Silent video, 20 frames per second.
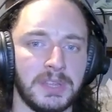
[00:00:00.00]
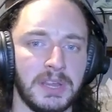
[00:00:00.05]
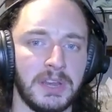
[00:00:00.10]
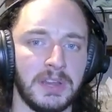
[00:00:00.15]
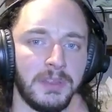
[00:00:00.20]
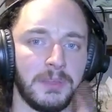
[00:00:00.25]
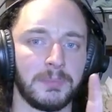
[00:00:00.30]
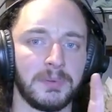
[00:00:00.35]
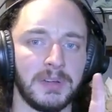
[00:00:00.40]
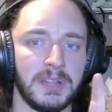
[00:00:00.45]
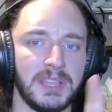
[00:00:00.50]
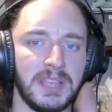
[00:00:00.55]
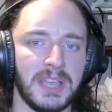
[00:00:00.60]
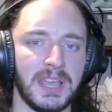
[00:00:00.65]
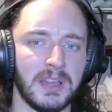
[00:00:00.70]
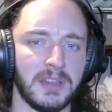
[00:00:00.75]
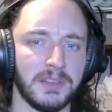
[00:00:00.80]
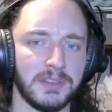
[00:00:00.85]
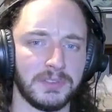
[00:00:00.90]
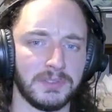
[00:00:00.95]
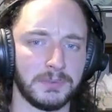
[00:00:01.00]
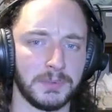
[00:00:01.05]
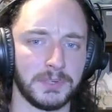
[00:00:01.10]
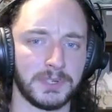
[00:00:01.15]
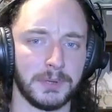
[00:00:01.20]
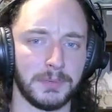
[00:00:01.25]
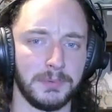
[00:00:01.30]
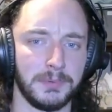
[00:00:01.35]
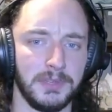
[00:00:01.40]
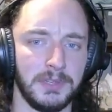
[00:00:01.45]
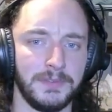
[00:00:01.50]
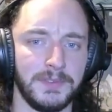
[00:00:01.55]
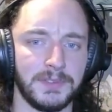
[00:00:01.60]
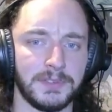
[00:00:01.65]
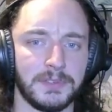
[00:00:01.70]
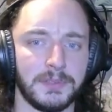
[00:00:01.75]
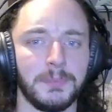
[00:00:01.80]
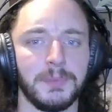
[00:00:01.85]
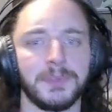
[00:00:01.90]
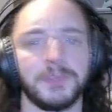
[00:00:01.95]
it, the brachialis, which I believe
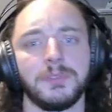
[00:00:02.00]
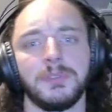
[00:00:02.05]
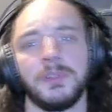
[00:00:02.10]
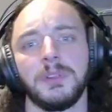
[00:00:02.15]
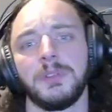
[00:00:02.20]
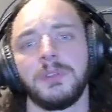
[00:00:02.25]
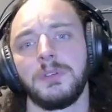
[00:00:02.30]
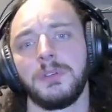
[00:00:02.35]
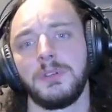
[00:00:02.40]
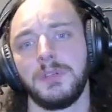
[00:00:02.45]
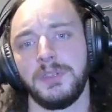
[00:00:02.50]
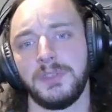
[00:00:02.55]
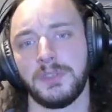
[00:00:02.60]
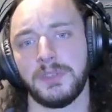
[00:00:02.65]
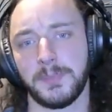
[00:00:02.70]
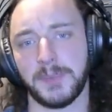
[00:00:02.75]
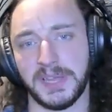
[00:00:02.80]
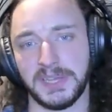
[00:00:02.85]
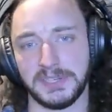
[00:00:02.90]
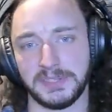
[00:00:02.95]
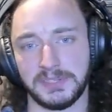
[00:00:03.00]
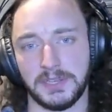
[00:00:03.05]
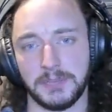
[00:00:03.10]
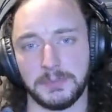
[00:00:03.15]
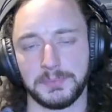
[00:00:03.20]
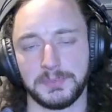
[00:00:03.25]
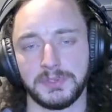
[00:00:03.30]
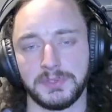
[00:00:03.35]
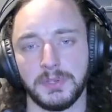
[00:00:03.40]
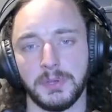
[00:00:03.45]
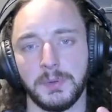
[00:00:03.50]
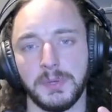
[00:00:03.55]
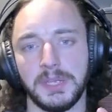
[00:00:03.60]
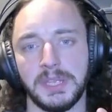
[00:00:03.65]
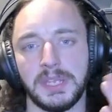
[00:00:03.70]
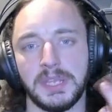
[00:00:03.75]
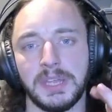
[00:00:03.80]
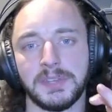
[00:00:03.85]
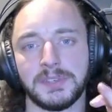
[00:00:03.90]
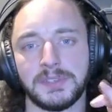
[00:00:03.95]
is the muscle underneath the biceps. So
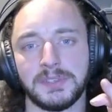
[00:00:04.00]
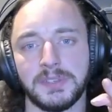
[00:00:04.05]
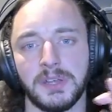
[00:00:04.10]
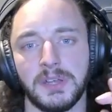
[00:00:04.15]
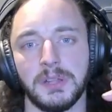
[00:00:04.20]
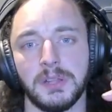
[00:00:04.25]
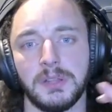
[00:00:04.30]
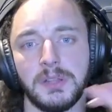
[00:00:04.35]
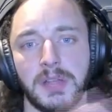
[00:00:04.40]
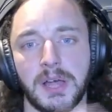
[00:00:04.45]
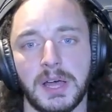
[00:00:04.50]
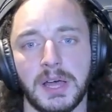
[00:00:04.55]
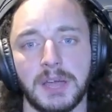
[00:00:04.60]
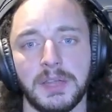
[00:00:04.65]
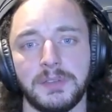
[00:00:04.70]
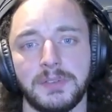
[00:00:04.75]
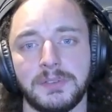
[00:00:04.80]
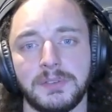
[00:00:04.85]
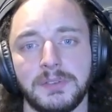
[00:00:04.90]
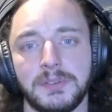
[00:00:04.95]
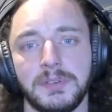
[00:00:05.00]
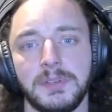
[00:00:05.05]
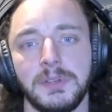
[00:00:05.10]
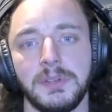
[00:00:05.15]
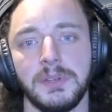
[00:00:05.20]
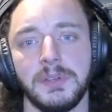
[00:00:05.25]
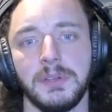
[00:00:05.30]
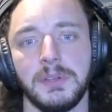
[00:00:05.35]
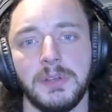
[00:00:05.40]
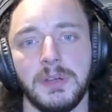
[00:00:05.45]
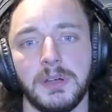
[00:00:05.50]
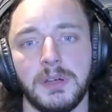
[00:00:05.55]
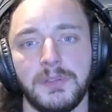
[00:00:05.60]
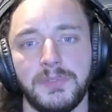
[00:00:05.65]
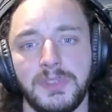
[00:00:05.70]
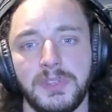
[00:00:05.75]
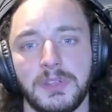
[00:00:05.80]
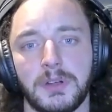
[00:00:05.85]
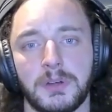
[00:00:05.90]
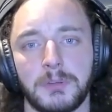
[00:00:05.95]
it gets a lot of
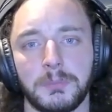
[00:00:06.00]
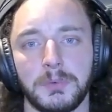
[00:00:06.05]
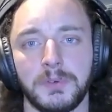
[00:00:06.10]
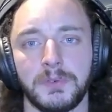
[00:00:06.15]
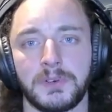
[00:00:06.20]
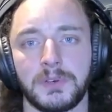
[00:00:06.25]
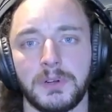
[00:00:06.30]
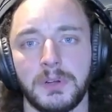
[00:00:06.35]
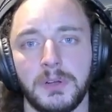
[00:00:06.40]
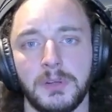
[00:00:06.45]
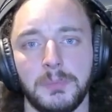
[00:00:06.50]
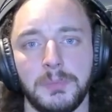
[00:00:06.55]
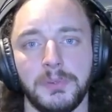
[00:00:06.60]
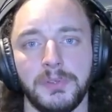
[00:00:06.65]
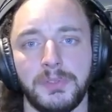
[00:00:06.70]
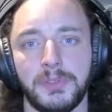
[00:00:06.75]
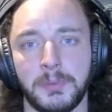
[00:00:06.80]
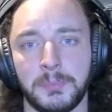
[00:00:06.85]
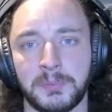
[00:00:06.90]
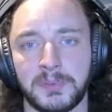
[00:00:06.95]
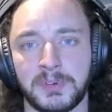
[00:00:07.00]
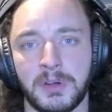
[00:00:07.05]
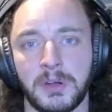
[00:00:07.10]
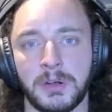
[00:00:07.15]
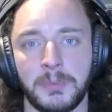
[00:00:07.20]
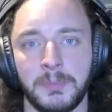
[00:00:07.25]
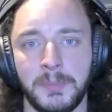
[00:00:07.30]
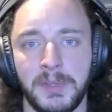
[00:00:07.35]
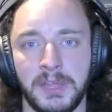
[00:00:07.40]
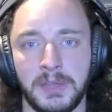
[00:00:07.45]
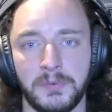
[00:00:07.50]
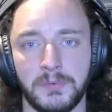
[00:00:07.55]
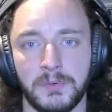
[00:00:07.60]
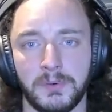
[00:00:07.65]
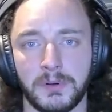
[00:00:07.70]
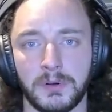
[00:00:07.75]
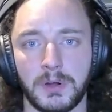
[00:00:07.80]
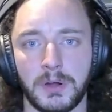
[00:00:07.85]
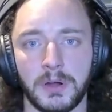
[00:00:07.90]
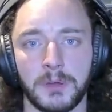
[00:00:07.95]
the arm overall, both upper arm and
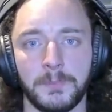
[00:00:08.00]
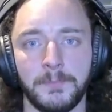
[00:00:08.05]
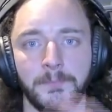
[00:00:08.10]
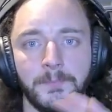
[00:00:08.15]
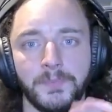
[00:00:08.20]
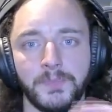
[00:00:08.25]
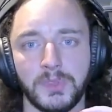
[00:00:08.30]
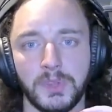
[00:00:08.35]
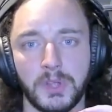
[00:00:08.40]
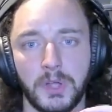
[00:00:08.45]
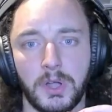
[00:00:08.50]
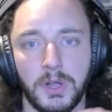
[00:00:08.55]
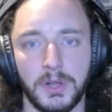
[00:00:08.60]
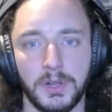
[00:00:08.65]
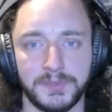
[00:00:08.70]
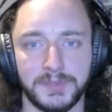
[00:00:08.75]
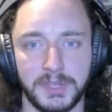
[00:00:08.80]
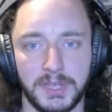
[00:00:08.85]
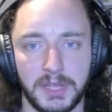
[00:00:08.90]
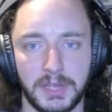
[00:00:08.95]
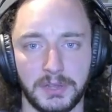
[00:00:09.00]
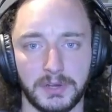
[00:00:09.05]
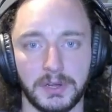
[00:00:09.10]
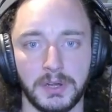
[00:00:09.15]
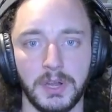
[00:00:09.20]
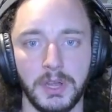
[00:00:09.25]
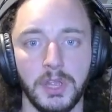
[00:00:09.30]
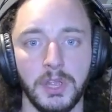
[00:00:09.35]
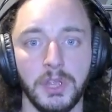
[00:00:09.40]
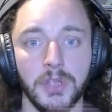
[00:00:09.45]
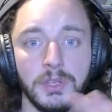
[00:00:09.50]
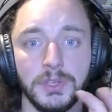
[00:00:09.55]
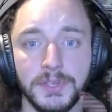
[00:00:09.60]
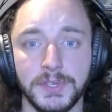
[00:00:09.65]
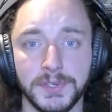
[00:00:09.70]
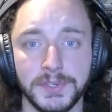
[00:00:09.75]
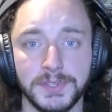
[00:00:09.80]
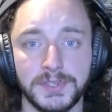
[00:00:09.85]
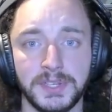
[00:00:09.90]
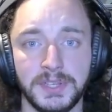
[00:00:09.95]
forearm, all together.
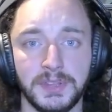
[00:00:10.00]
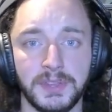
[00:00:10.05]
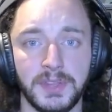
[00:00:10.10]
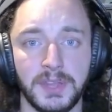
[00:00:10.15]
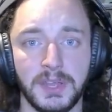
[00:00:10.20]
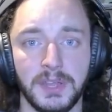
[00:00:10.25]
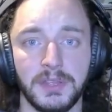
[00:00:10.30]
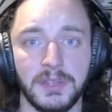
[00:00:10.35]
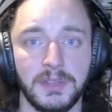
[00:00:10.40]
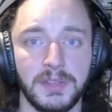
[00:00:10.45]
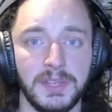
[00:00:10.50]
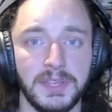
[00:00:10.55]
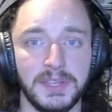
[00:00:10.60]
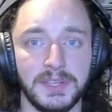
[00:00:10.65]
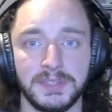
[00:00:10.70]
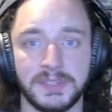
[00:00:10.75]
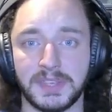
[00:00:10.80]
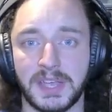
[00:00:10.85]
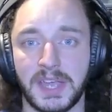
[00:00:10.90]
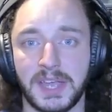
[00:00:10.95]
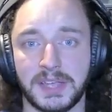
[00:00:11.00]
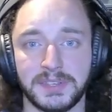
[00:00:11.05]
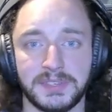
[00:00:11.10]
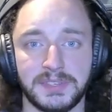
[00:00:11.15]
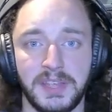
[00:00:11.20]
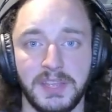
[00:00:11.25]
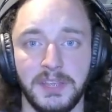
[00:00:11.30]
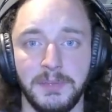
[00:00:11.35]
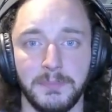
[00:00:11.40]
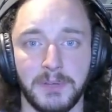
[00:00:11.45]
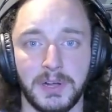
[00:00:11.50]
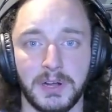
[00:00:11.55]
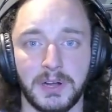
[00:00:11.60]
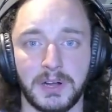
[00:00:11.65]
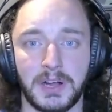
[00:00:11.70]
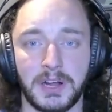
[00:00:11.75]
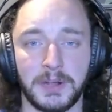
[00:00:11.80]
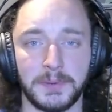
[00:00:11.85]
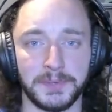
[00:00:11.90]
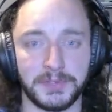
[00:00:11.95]
Using the exact same
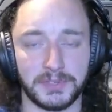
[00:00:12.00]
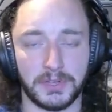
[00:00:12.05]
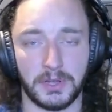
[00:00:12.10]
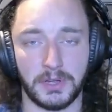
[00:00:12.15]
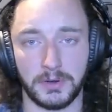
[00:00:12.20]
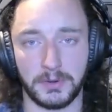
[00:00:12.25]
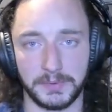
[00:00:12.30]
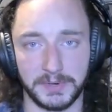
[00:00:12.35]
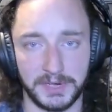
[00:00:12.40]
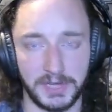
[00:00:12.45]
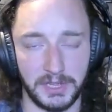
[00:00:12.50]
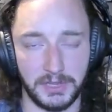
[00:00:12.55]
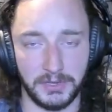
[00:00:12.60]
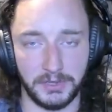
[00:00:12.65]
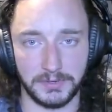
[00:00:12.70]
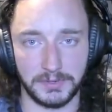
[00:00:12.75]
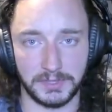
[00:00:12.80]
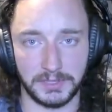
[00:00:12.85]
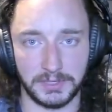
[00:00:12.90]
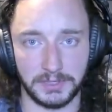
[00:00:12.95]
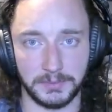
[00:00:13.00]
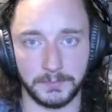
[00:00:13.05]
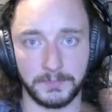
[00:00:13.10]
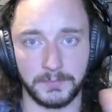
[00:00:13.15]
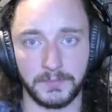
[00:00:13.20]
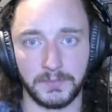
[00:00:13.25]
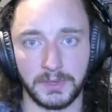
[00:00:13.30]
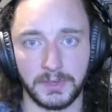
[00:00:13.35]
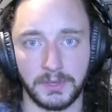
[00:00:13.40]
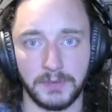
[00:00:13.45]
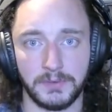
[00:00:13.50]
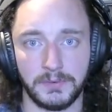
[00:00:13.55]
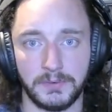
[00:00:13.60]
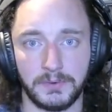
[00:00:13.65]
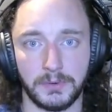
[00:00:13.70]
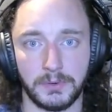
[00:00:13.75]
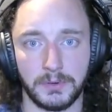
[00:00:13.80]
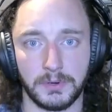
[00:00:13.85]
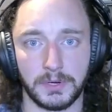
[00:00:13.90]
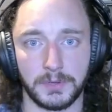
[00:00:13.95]
bar I was already using
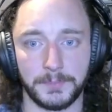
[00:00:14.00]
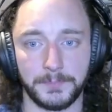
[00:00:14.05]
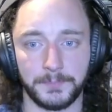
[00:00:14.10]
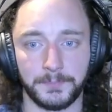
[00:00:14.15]
for